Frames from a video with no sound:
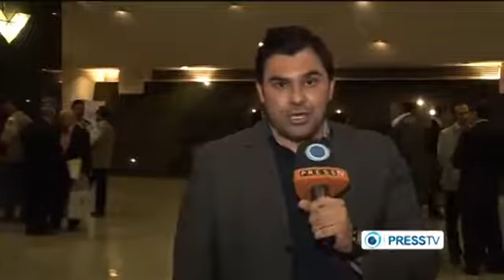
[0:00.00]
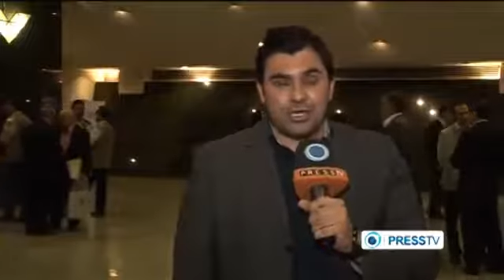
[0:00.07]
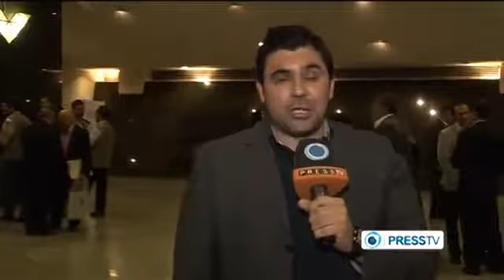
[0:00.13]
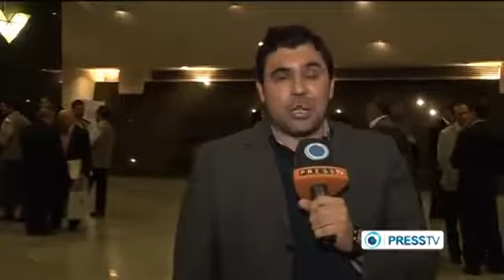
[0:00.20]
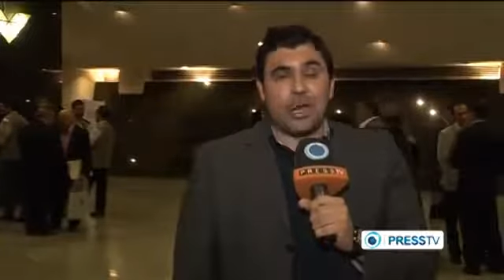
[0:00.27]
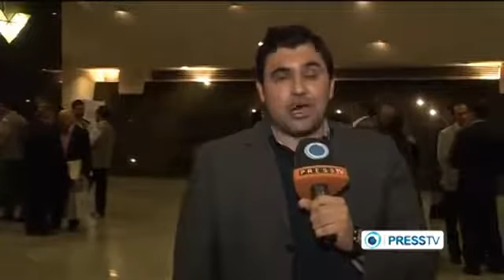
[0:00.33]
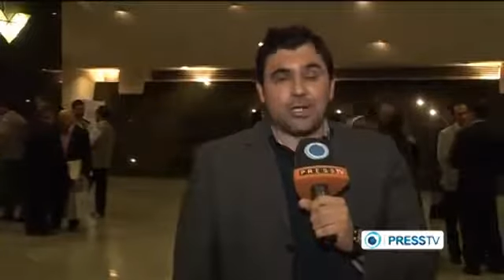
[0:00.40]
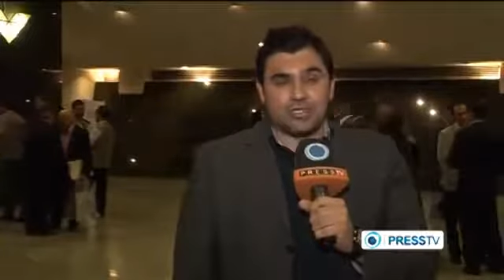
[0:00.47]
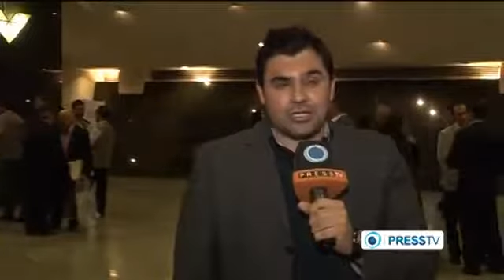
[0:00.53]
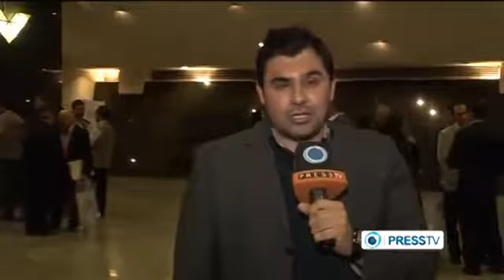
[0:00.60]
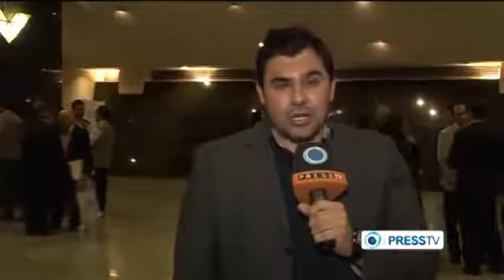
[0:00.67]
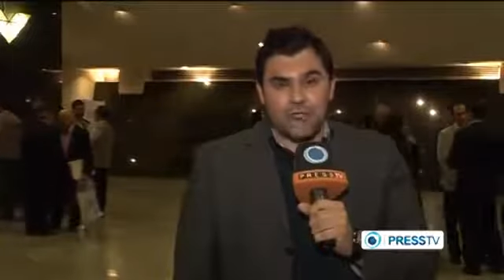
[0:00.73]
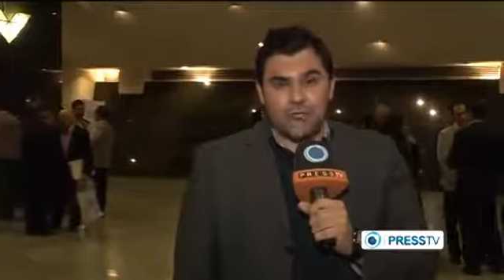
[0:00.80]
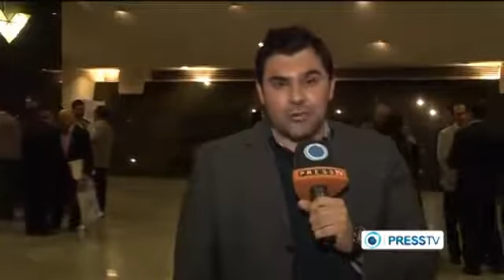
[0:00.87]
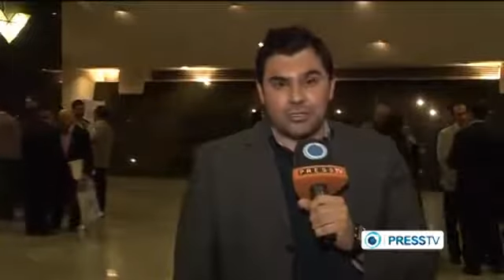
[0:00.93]
it costs
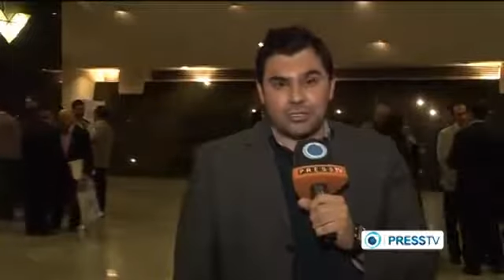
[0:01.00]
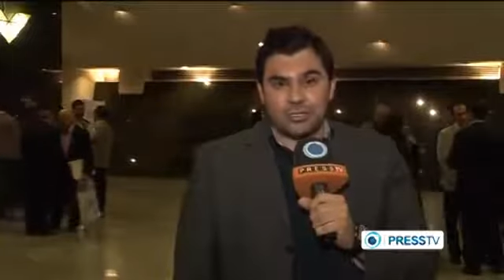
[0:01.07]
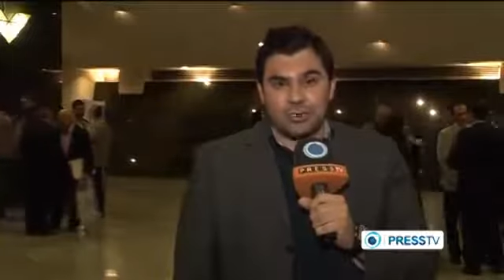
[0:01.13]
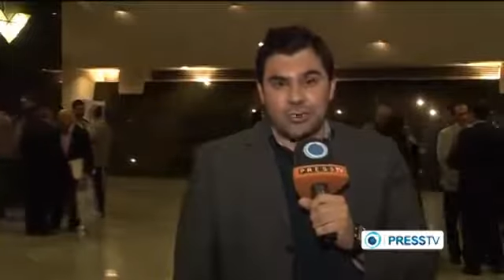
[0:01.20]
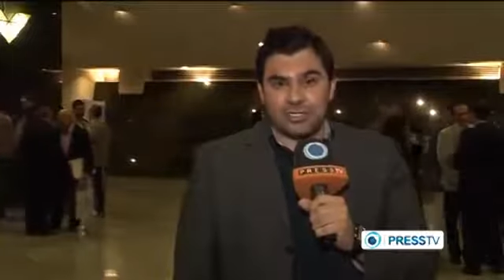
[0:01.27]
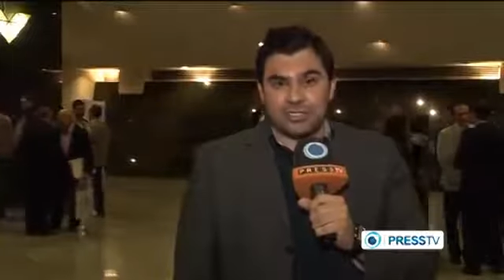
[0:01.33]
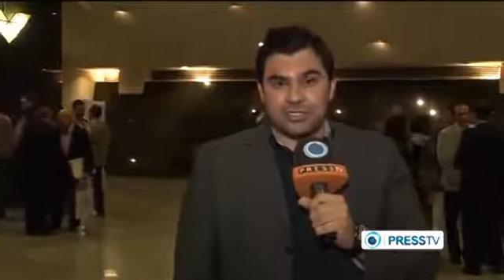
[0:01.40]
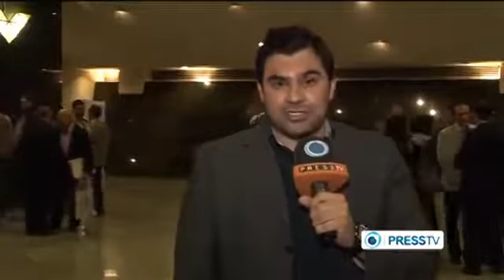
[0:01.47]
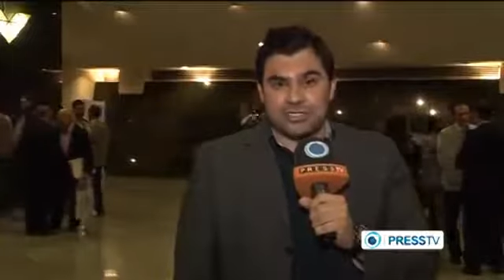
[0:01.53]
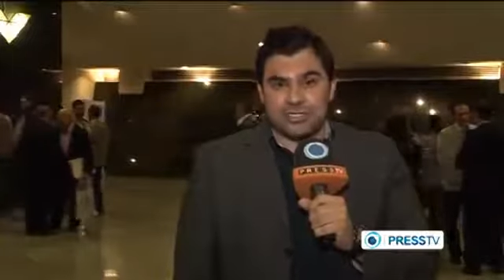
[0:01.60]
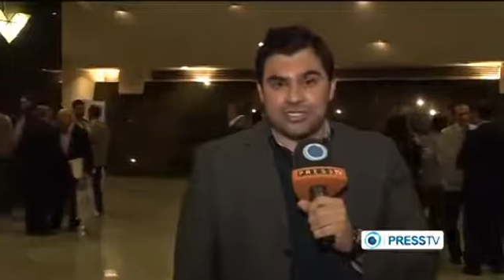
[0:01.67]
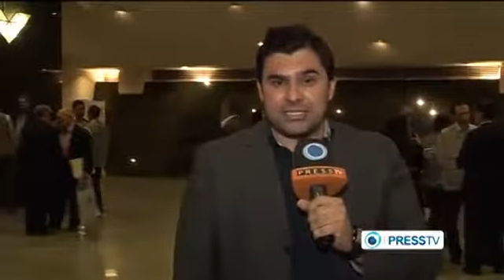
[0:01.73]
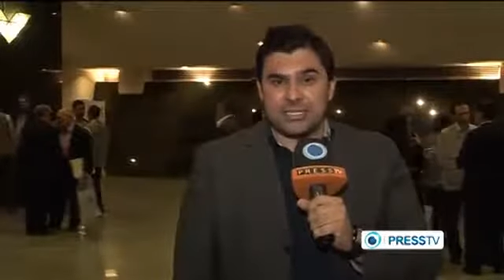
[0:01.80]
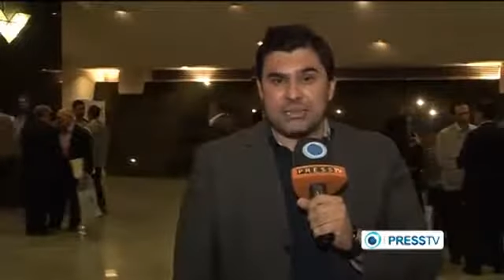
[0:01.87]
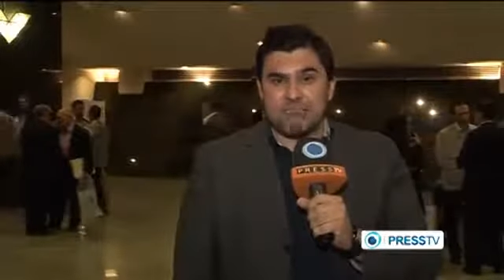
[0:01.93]
the government
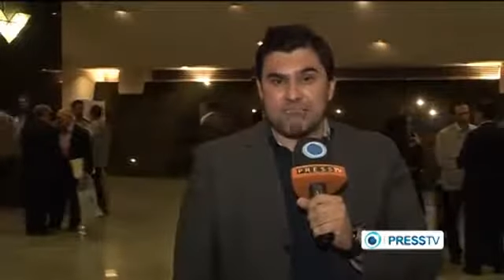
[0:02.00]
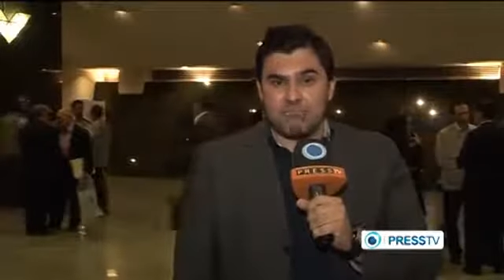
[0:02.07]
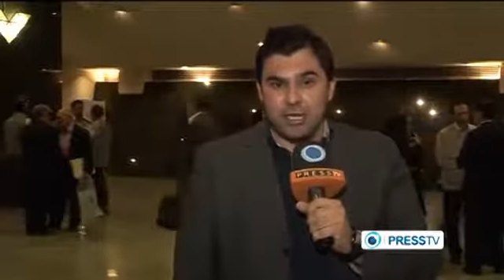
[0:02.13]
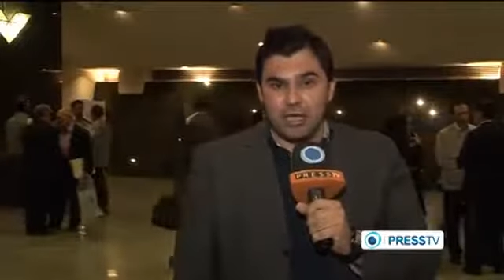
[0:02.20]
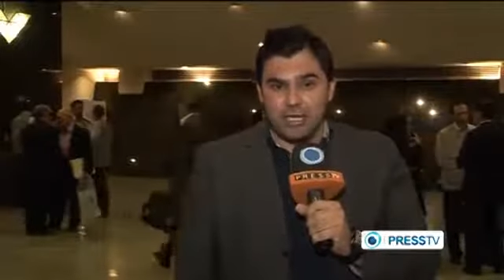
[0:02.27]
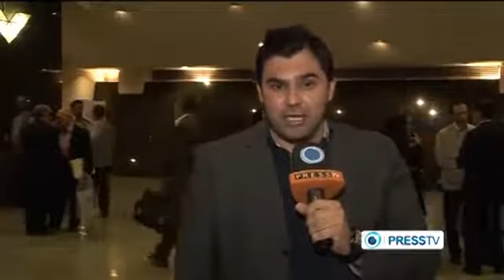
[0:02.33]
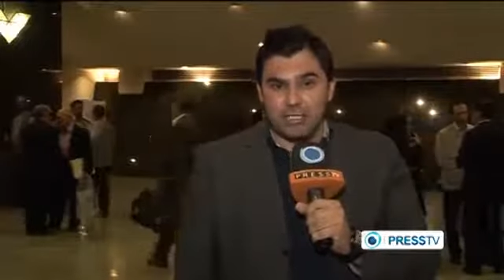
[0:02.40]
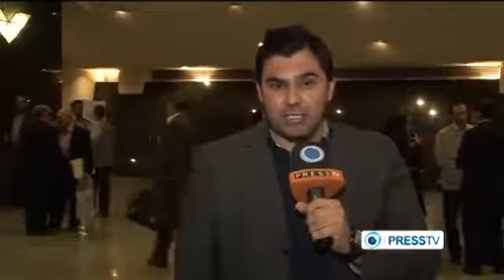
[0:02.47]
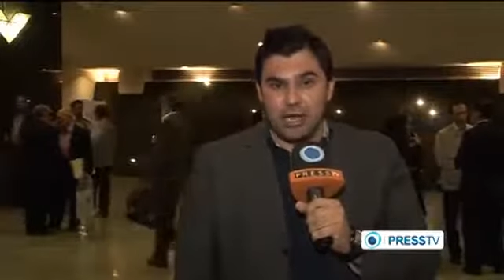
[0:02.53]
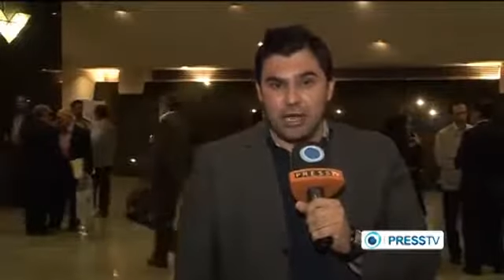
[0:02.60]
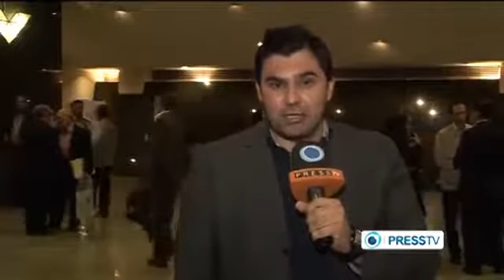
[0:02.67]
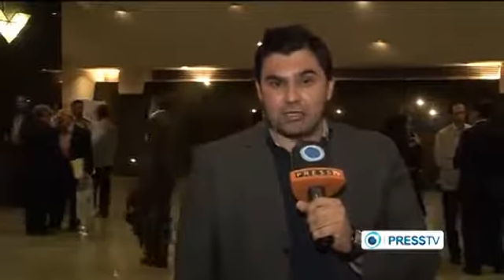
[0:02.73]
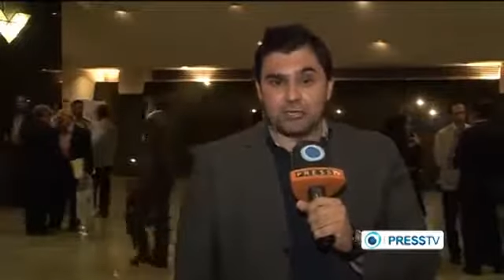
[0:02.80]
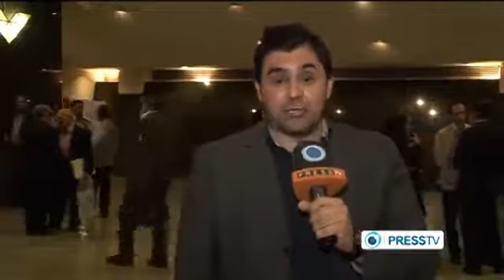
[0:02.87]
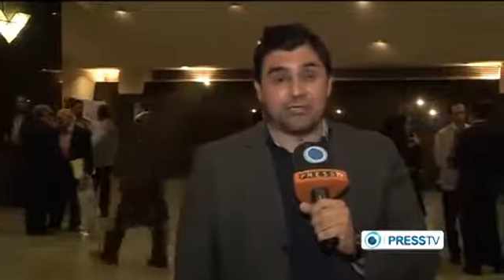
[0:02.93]
$216 million
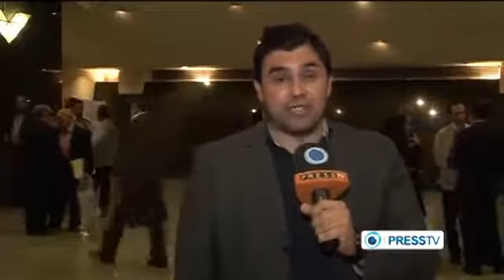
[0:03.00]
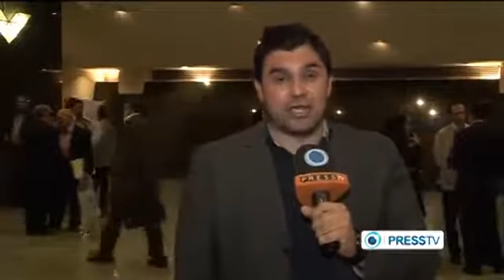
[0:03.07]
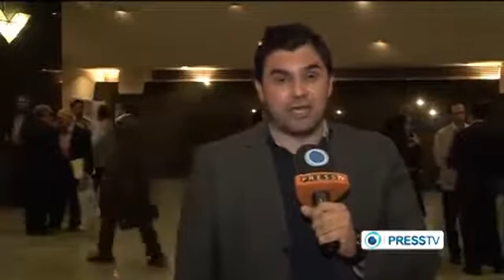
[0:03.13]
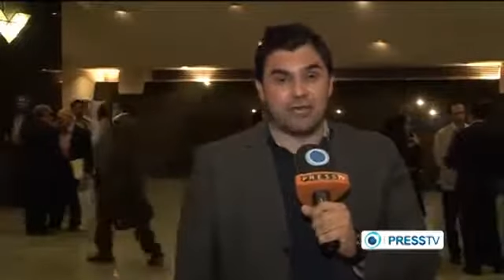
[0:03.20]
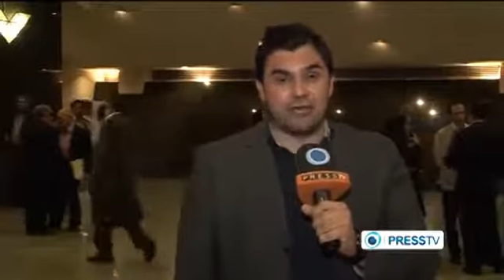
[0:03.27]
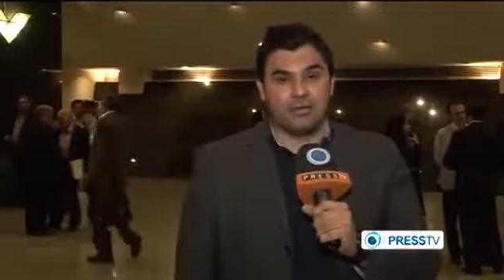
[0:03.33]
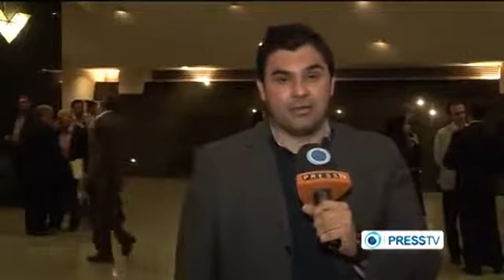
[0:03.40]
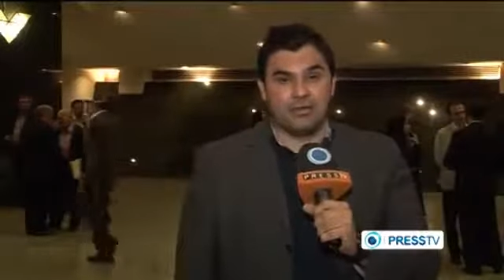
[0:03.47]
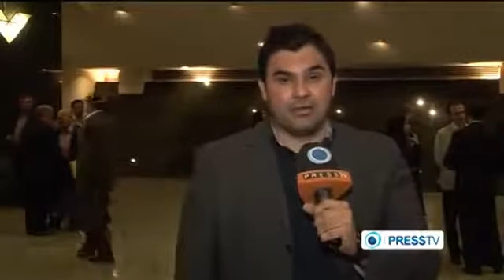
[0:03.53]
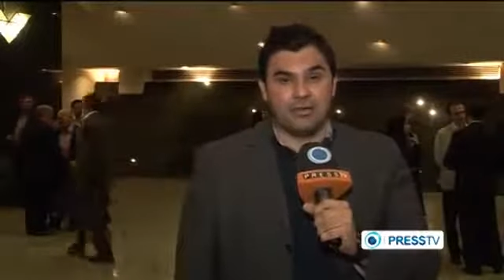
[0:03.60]
per day.